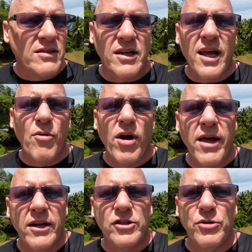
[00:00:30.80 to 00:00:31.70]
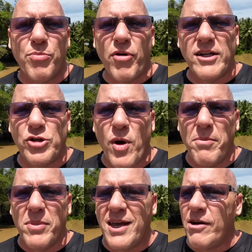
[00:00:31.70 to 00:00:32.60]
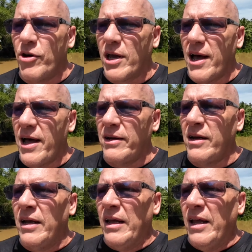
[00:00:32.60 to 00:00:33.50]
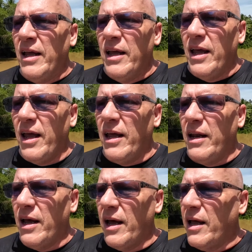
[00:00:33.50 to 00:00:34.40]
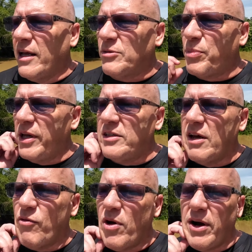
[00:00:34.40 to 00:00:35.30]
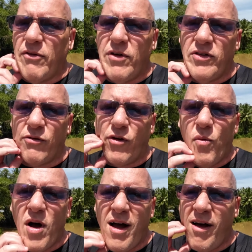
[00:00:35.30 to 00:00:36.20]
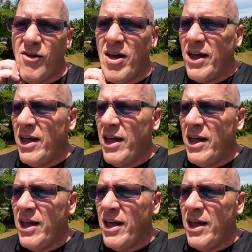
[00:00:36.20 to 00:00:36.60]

Today we're heading to Prachuap Khiri Khan and uh, that's a place I've wanted to visit for a while.